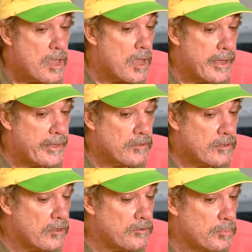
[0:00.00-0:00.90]
And
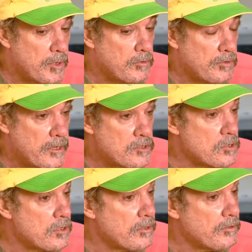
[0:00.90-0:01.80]
I suppose I
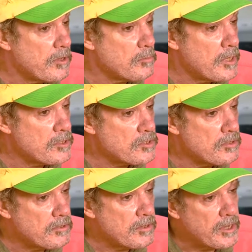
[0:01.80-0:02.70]
enjoyed it so much
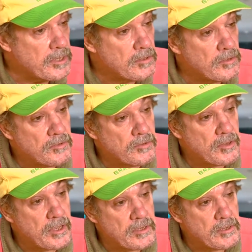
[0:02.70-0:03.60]
that I
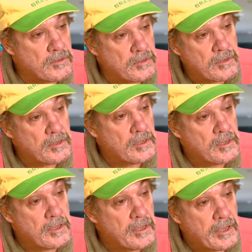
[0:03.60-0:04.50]
stayed
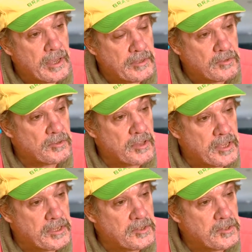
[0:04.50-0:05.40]
and
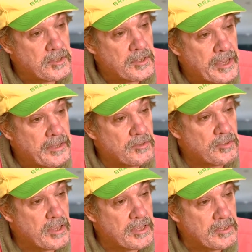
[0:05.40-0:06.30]
stayed and
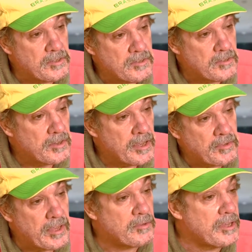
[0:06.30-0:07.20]
stayed, and
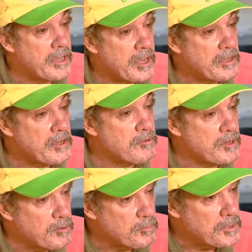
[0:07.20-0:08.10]
now they can't get rid
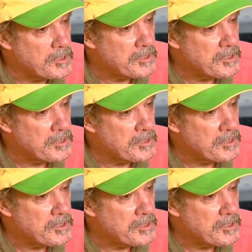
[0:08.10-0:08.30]
of me.